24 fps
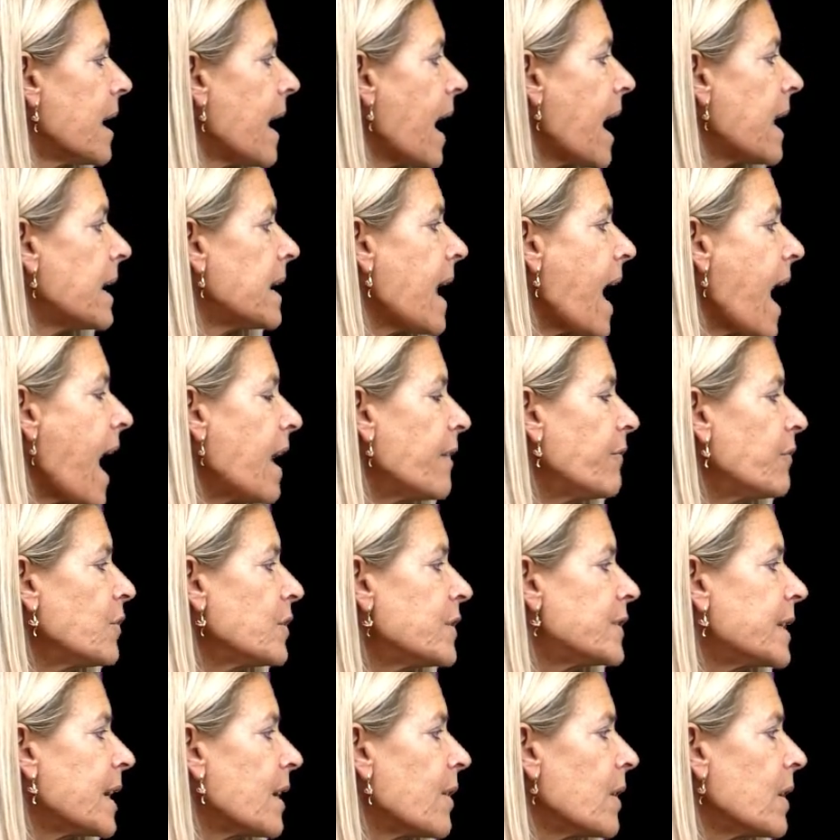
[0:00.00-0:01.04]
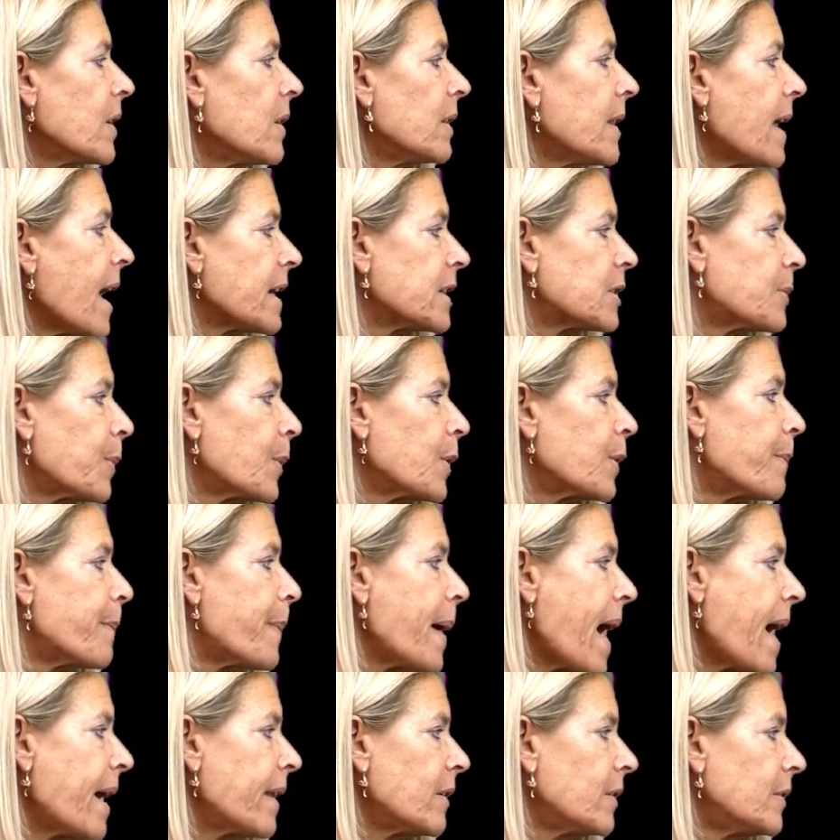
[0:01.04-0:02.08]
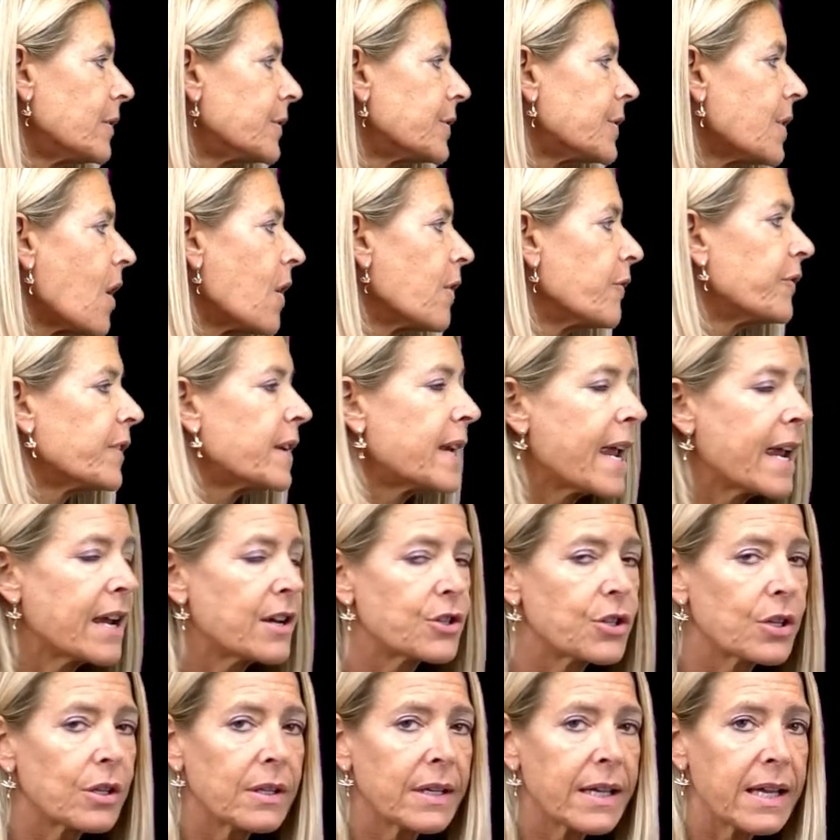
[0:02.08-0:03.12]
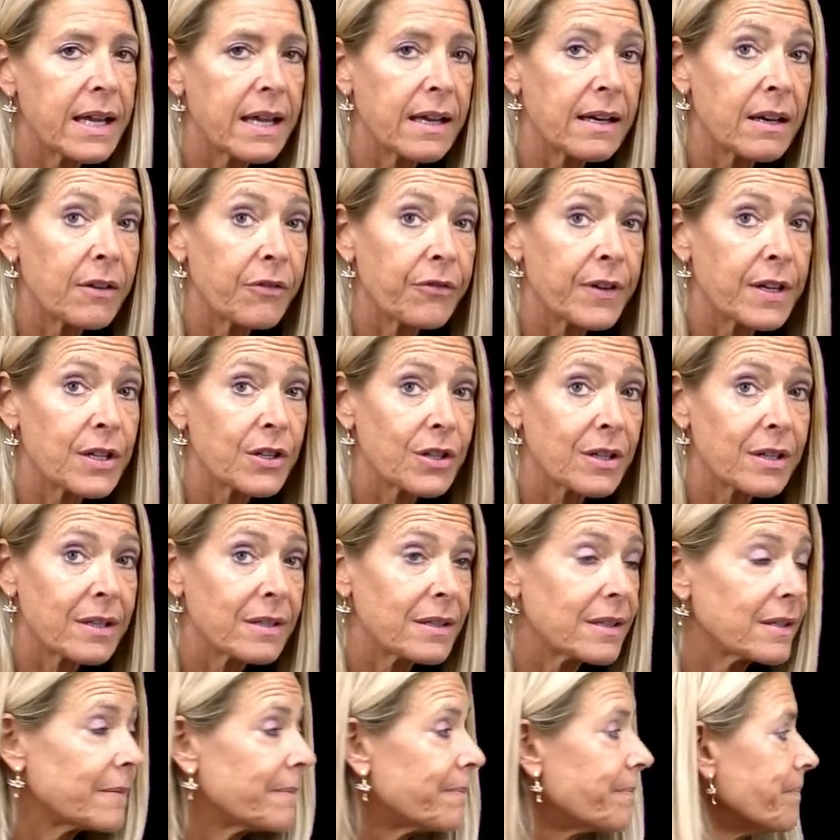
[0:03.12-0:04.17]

and adversarial expert battles are financially inefficient.